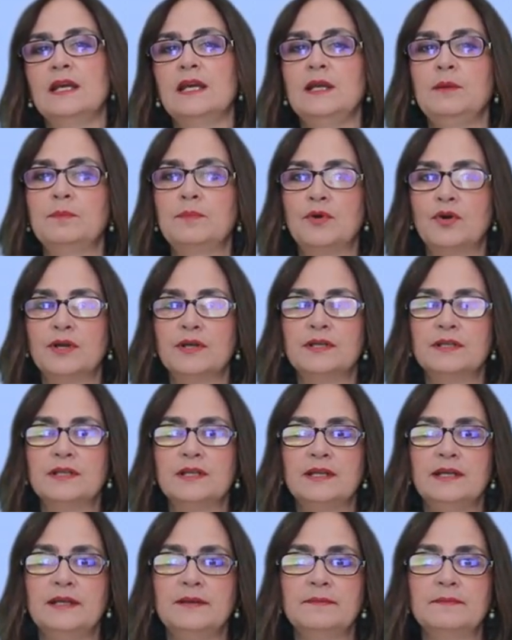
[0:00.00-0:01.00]

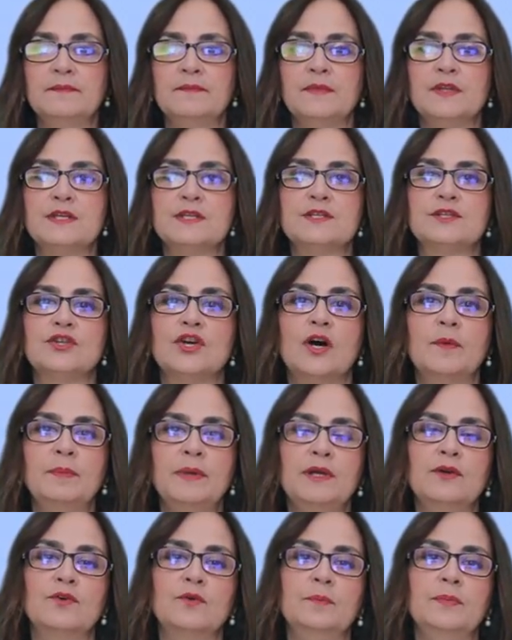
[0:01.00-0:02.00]
Importantly,
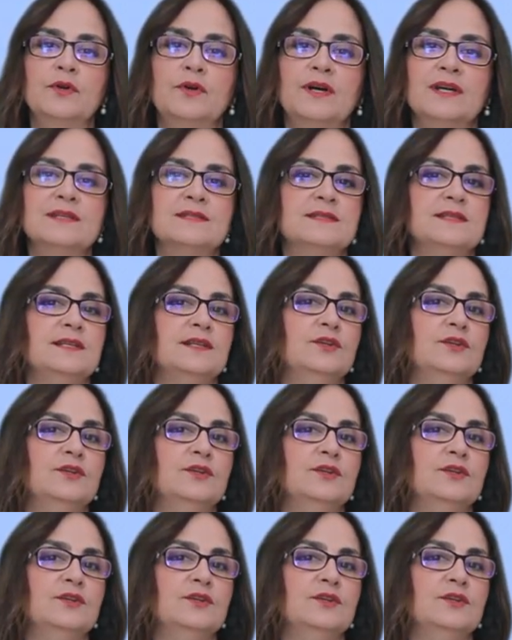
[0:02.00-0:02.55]
stopping opioids